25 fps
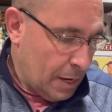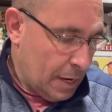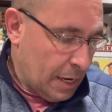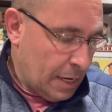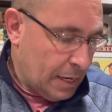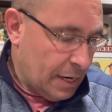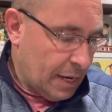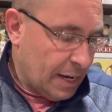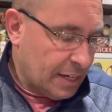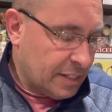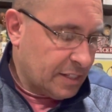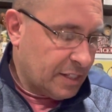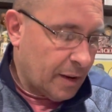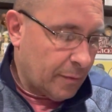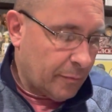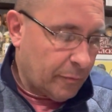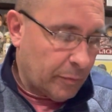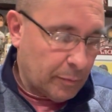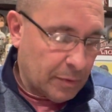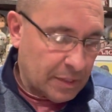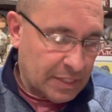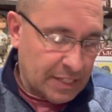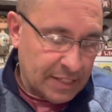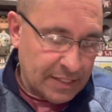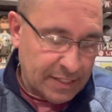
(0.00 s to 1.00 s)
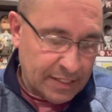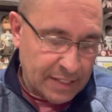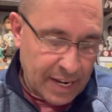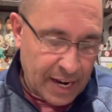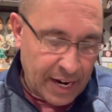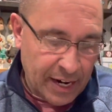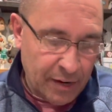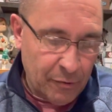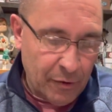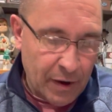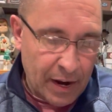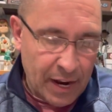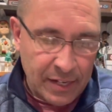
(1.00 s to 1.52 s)
Next up from the Cincinnati
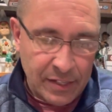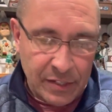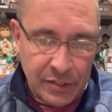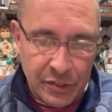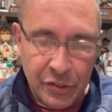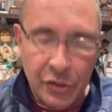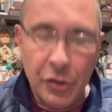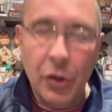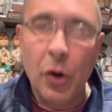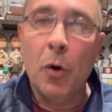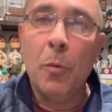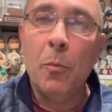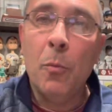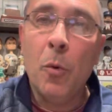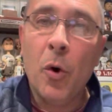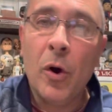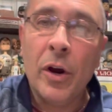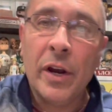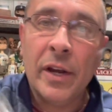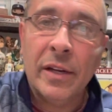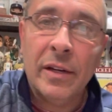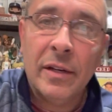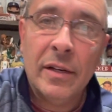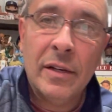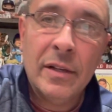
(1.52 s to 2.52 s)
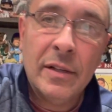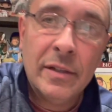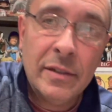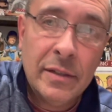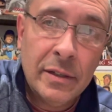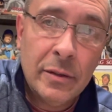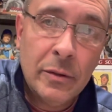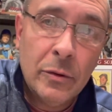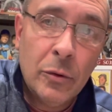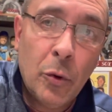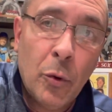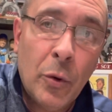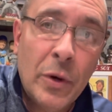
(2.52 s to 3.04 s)
Reds, Joe Morgan,
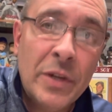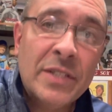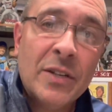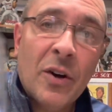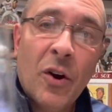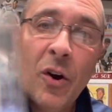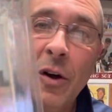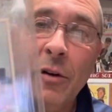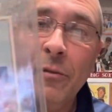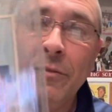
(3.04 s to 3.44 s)
who is a Hall of